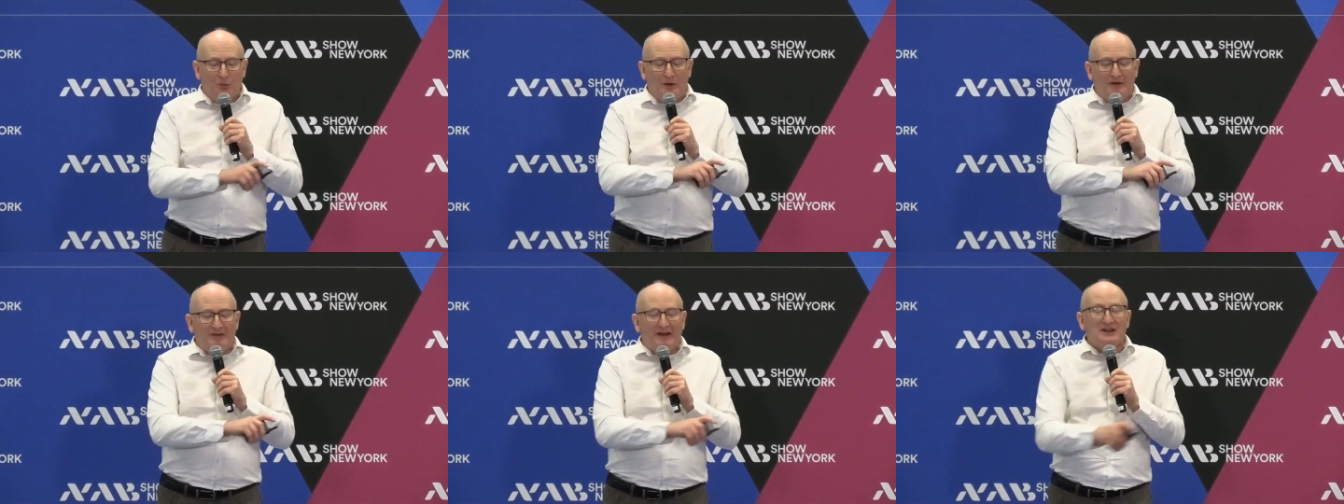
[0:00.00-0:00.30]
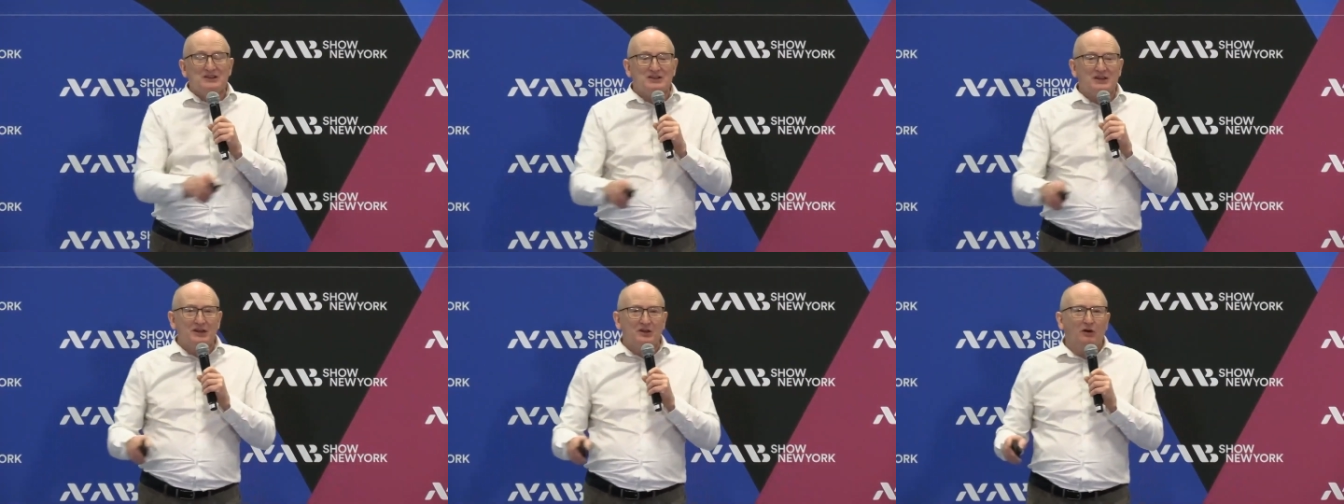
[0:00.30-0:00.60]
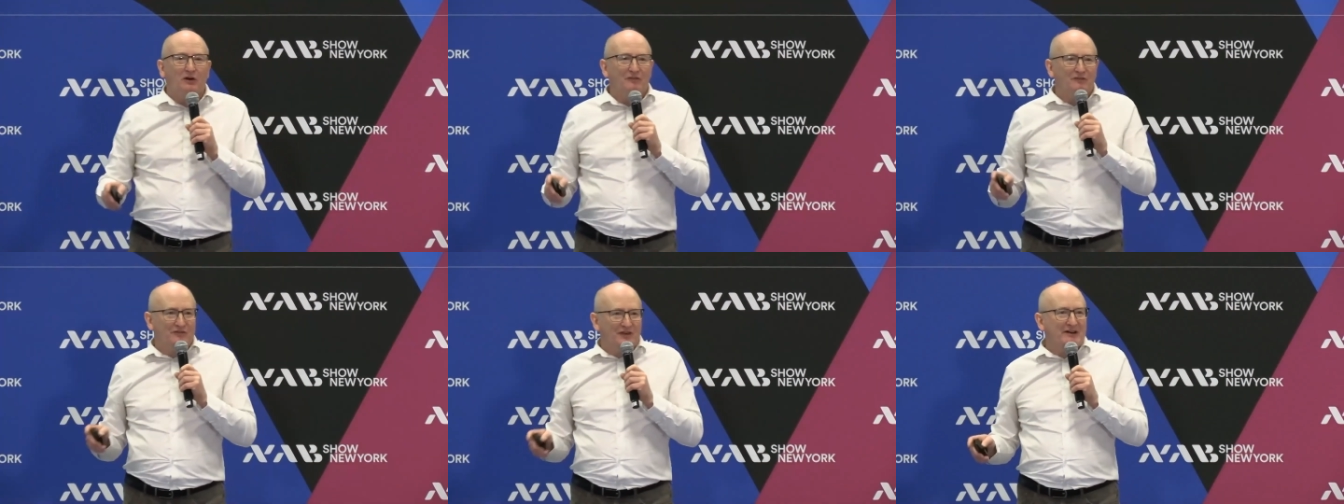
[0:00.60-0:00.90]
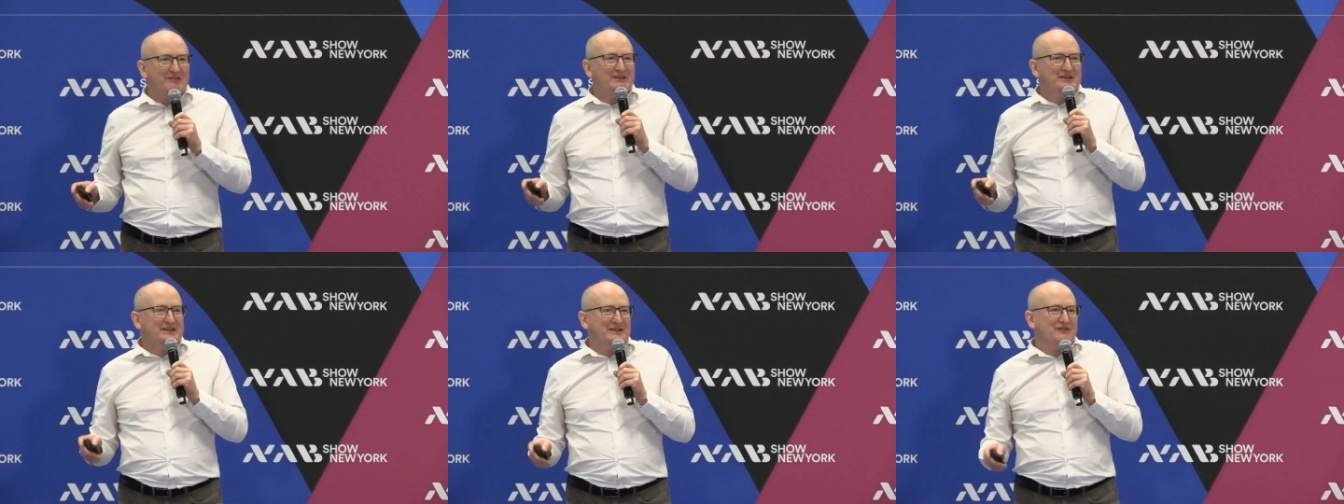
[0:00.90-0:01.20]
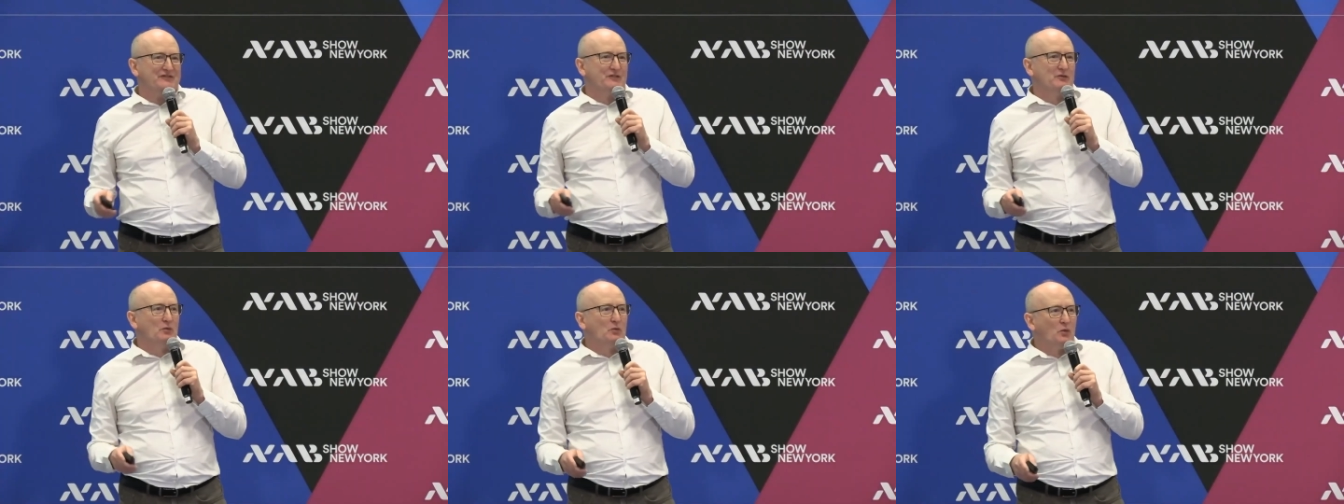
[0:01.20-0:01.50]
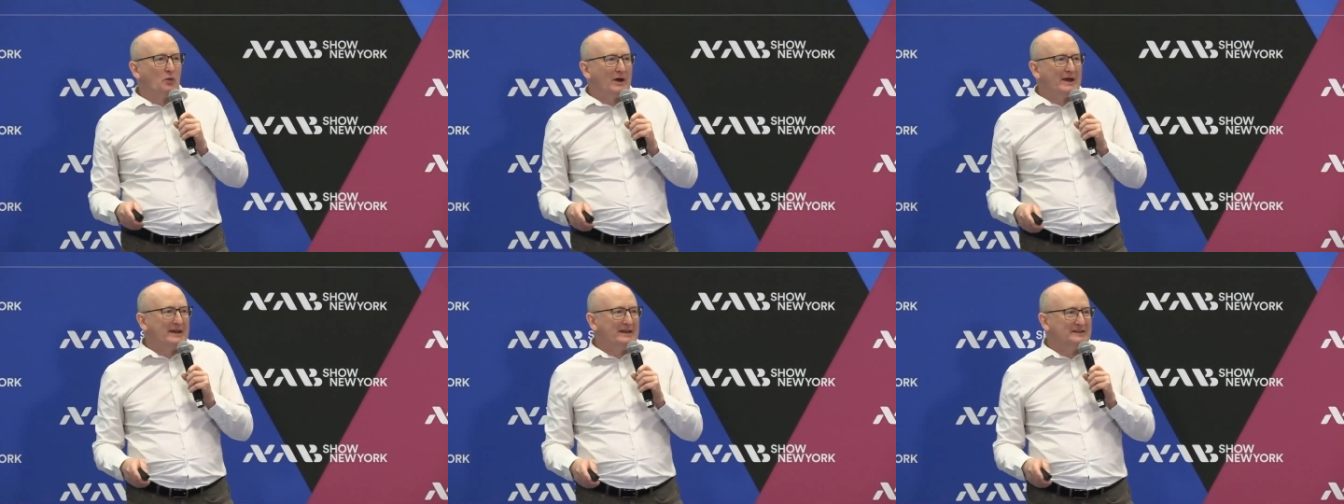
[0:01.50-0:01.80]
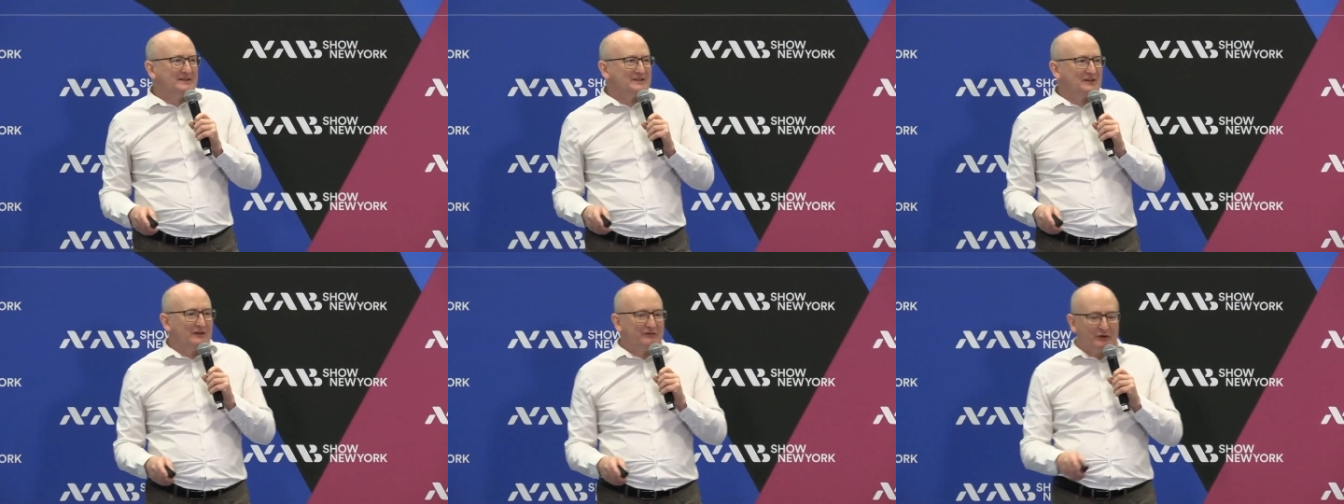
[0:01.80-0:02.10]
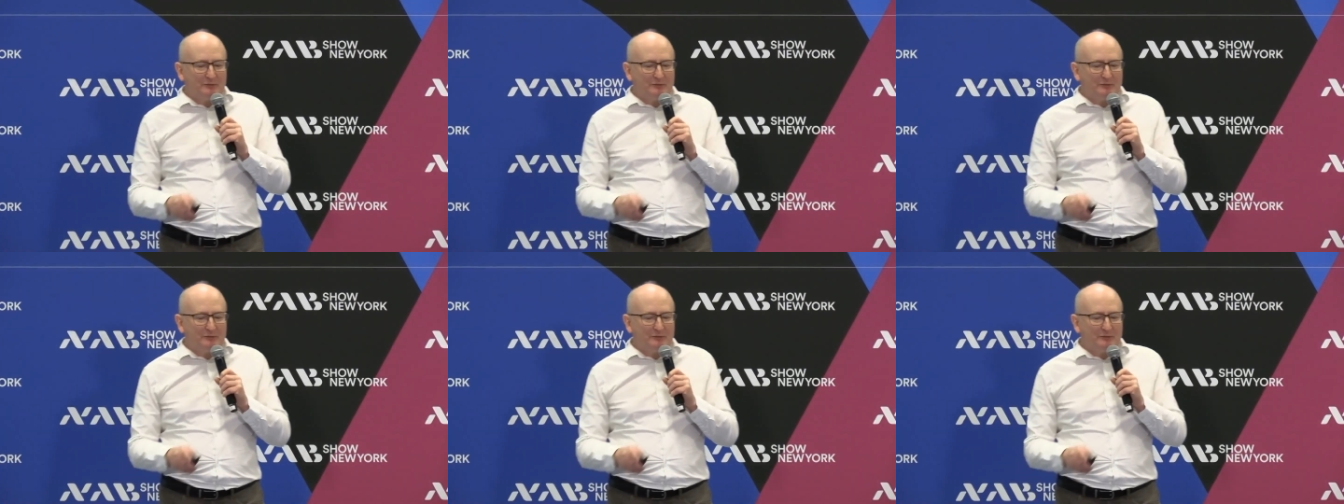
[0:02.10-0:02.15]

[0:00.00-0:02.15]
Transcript: we've actually got very different ways